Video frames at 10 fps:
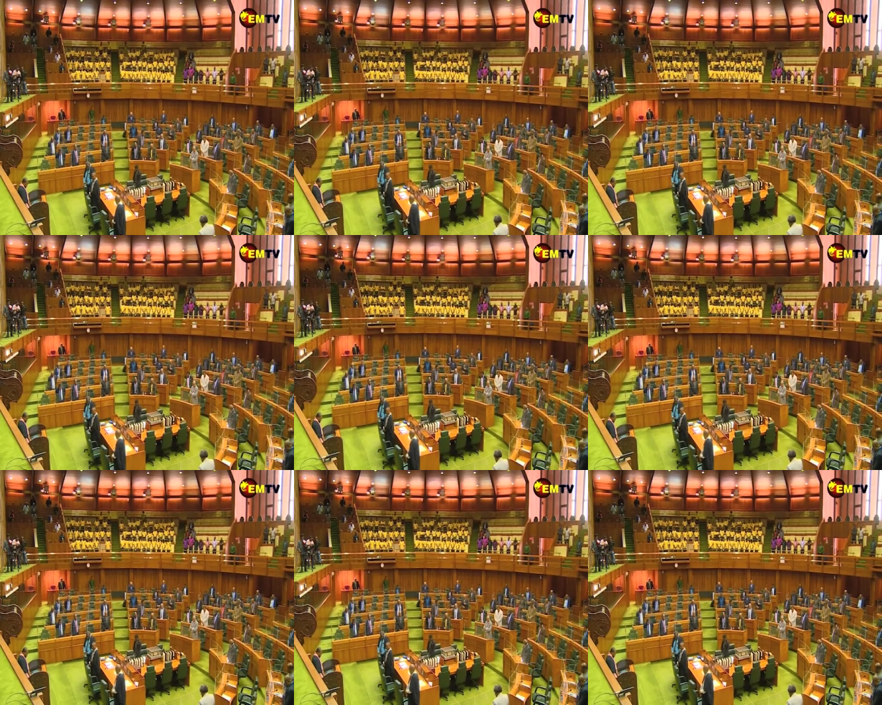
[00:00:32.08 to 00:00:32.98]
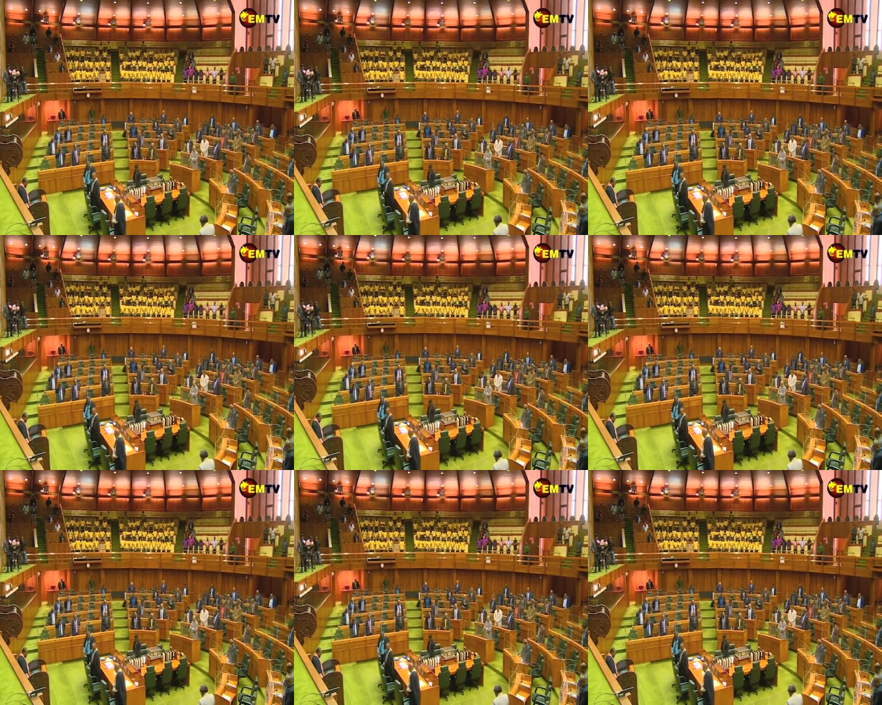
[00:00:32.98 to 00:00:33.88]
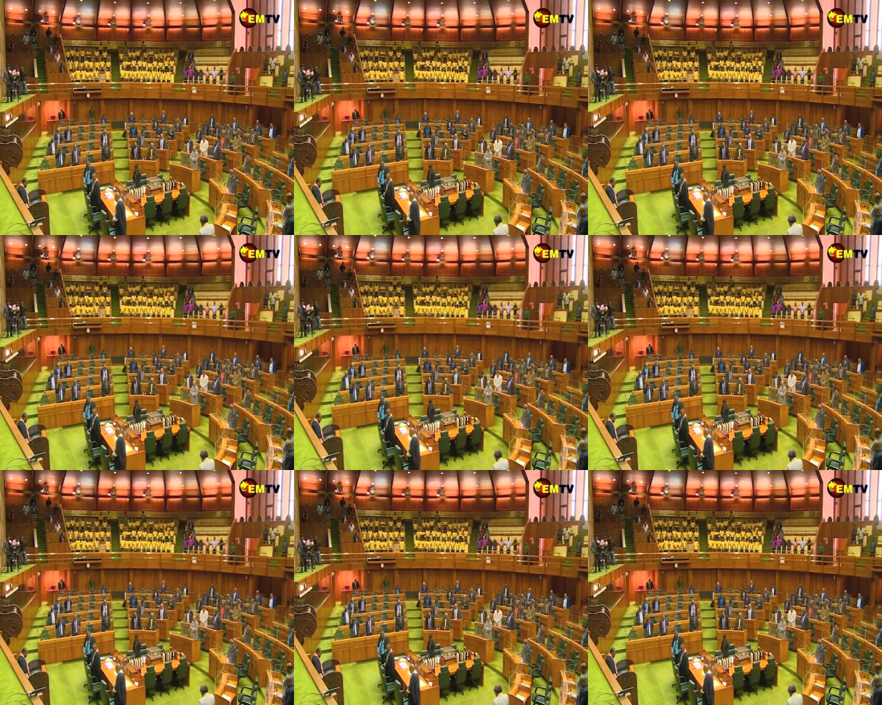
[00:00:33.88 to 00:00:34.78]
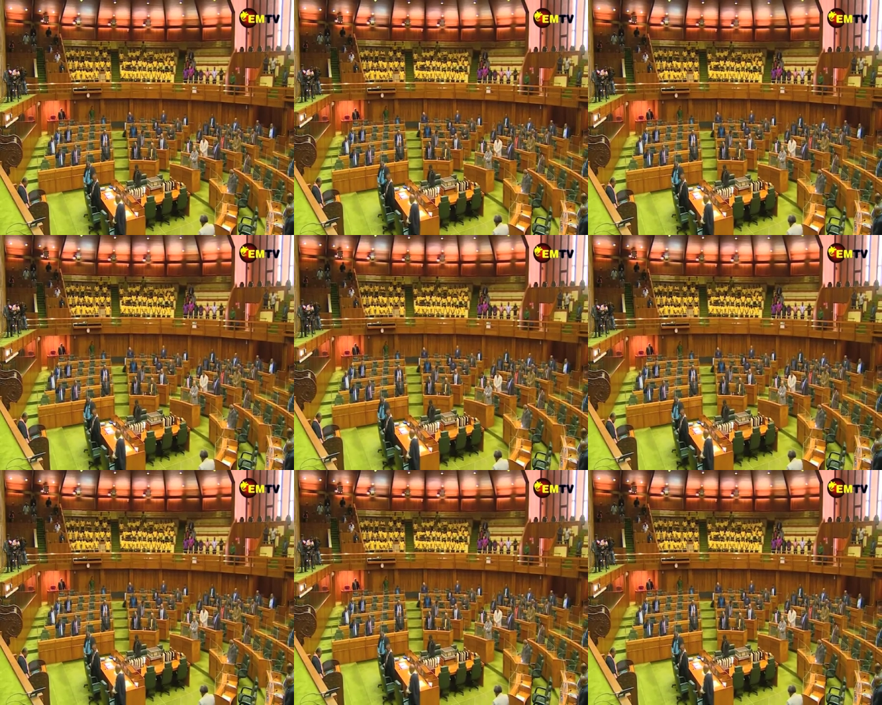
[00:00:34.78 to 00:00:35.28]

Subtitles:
(no speaker visible)